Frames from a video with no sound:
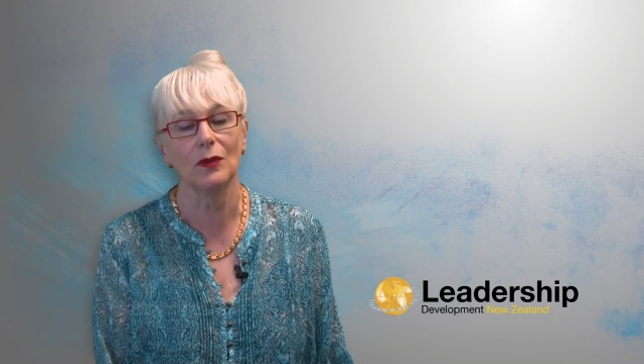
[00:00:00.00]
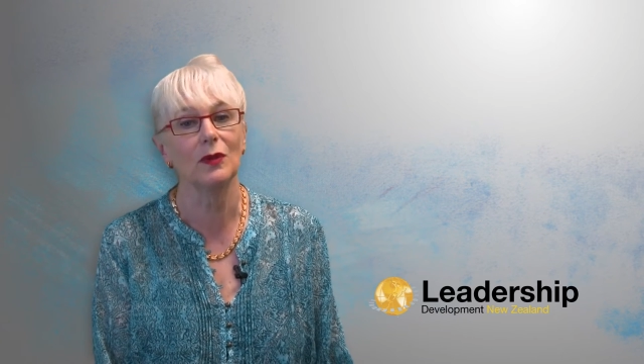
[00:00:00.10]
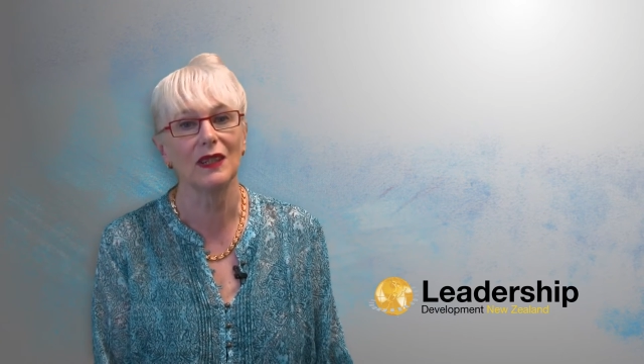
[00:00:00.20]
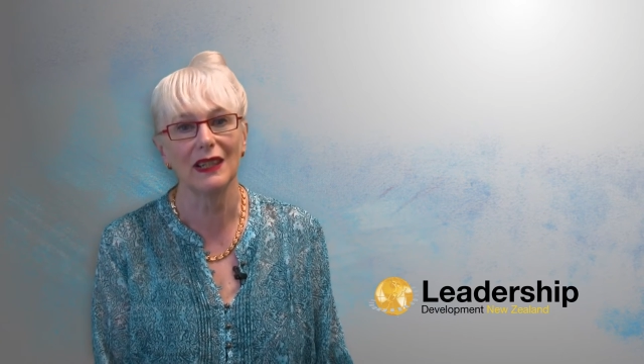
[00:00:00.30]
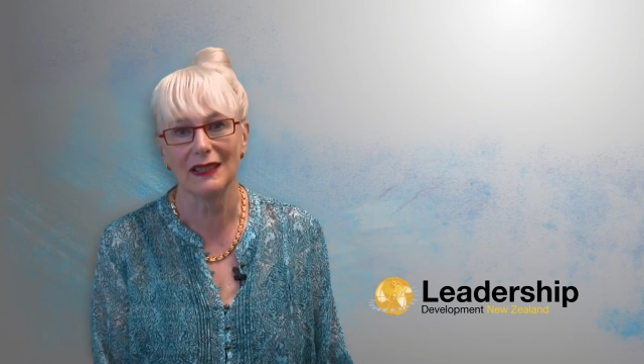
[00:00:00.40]

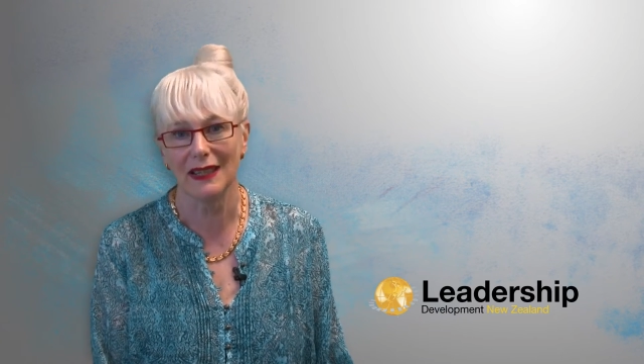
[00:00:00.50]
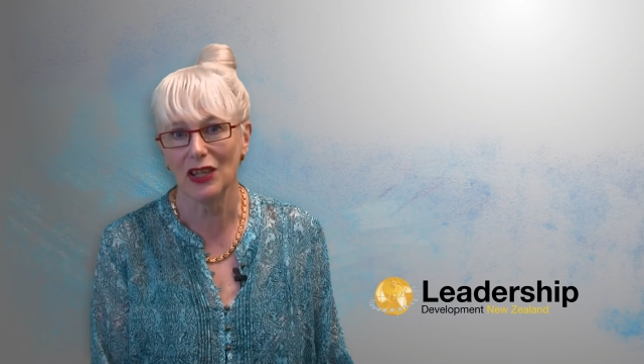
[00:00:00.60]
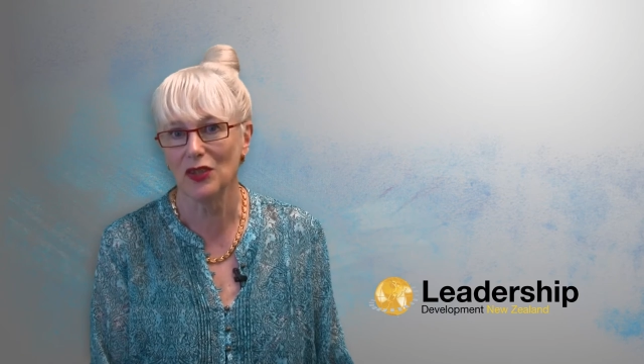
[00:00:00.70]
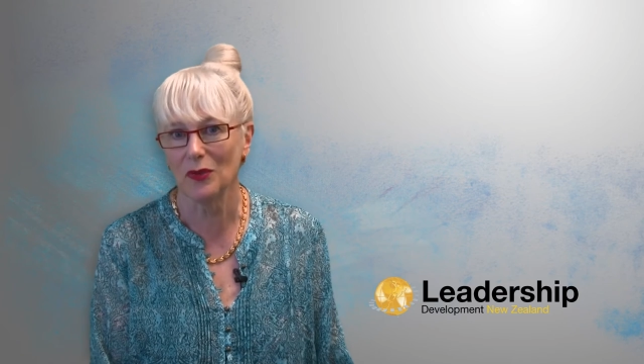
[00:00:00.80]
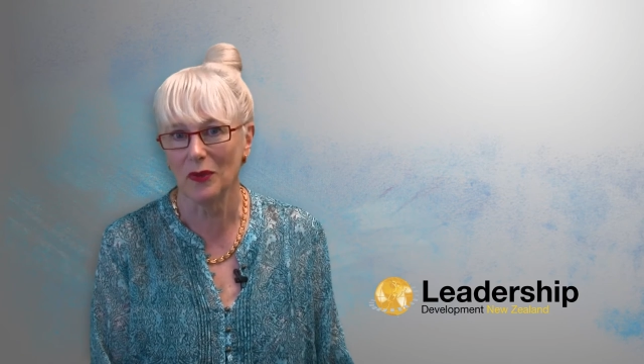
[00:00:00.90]

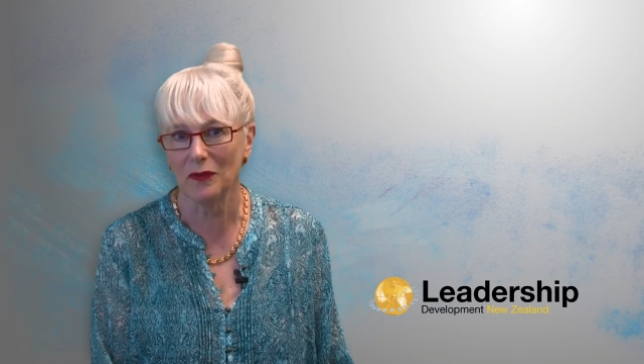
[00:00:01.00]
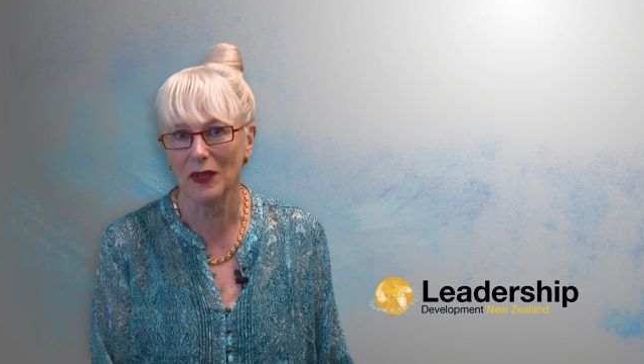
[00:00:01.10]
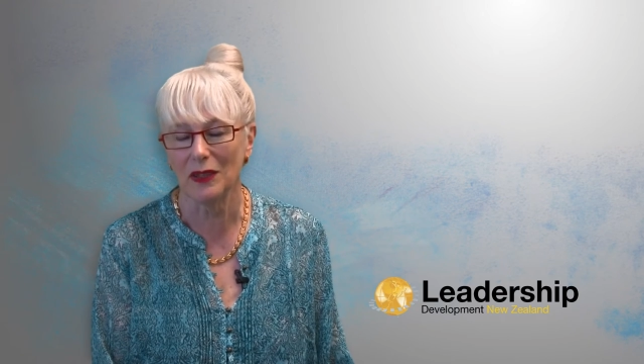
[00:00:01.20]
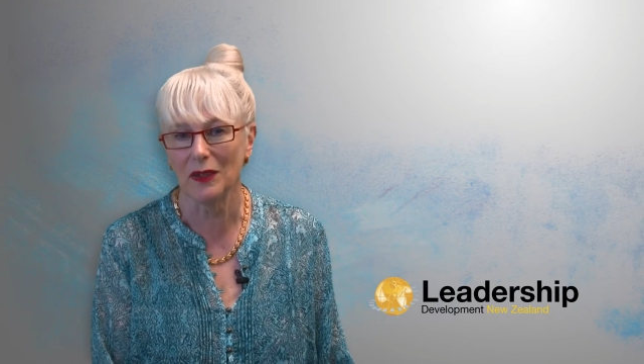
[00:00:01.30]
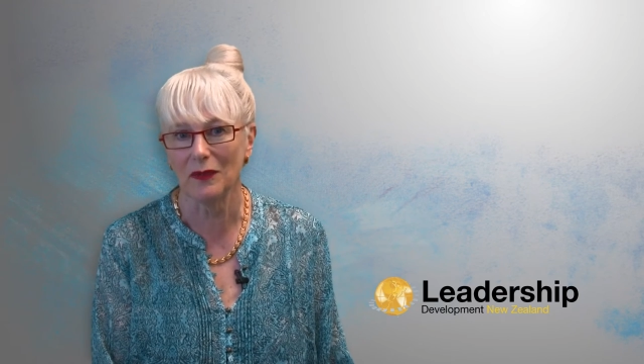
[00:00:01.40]
organisational
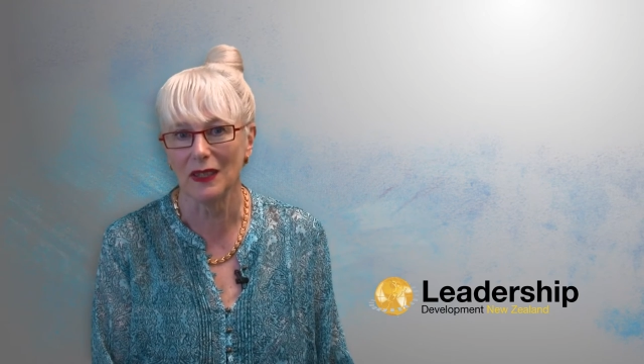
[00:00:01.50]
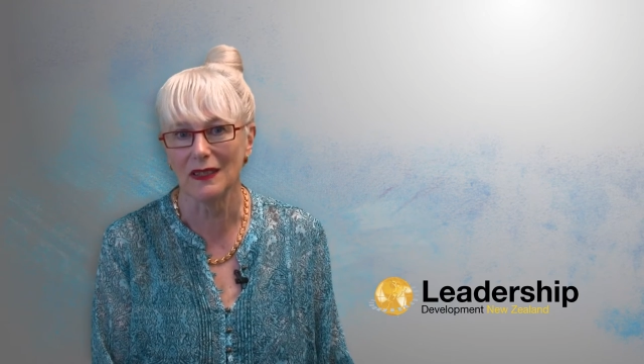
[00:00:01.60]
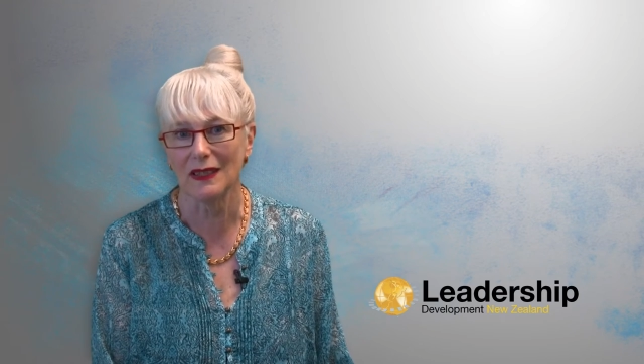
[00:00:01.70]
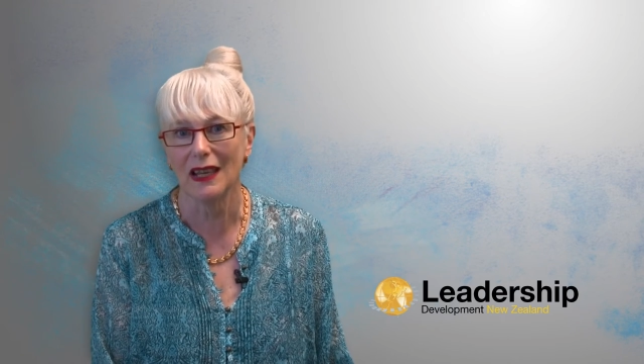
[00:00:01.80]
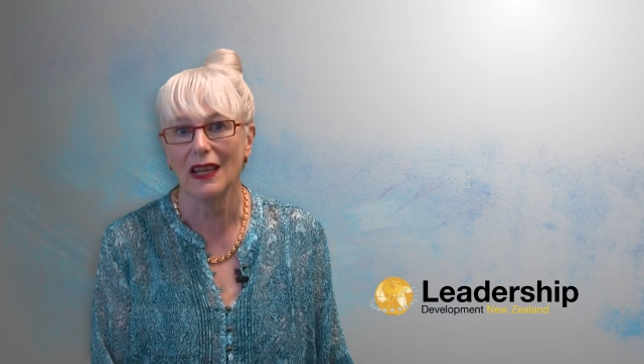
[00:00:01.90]

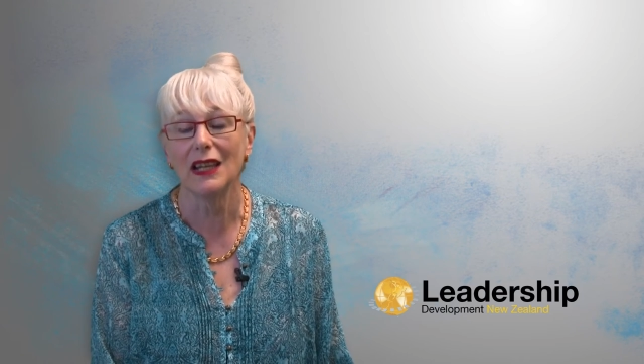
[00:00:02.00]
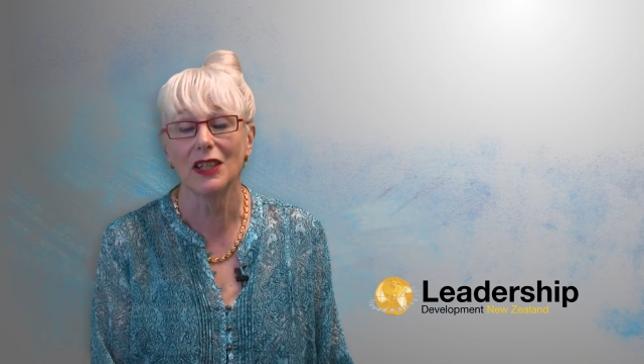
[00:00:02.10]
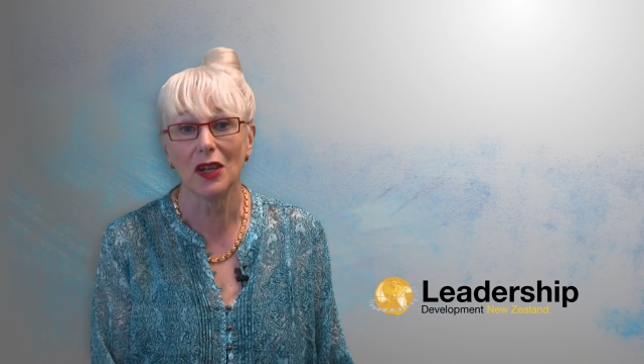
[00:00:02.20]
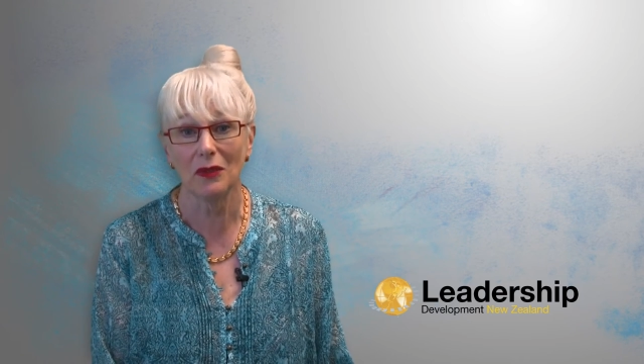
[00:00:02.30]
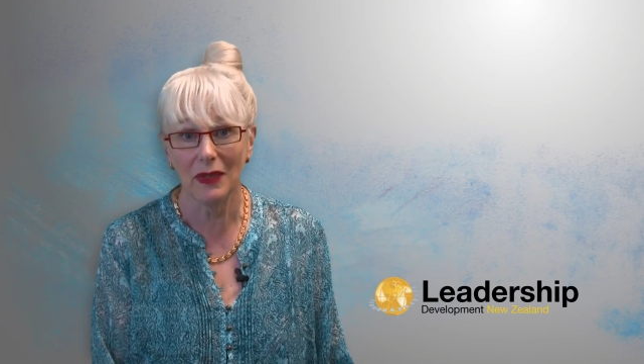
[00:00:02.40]
effectiveness
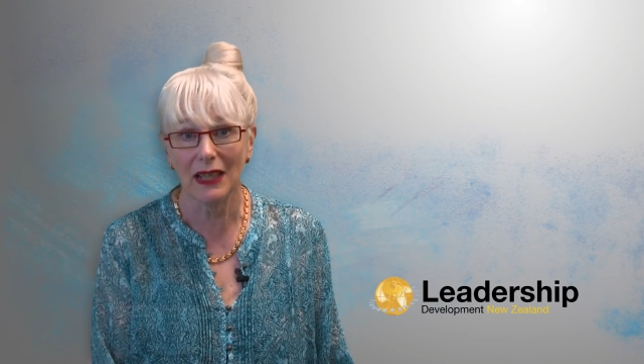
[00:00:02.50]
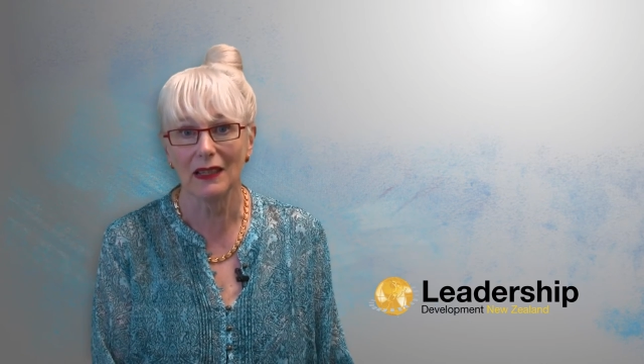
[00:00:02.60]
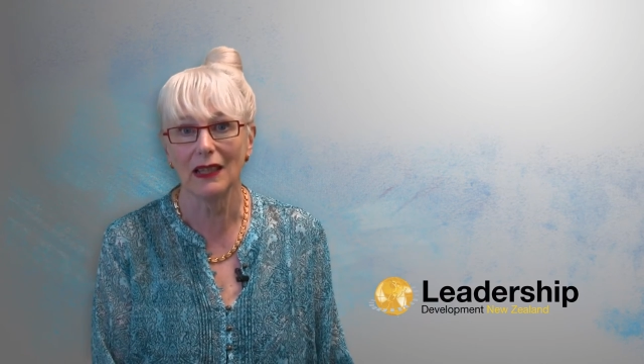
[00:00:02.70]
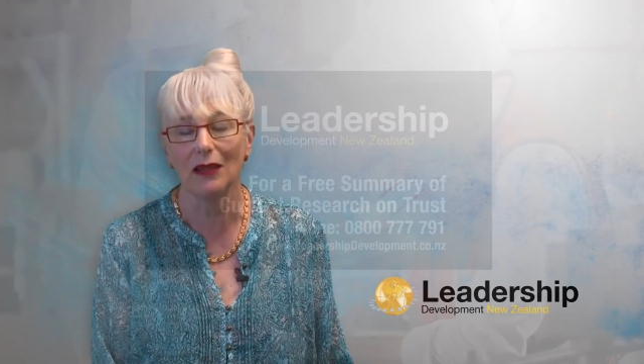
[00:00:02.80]
and directly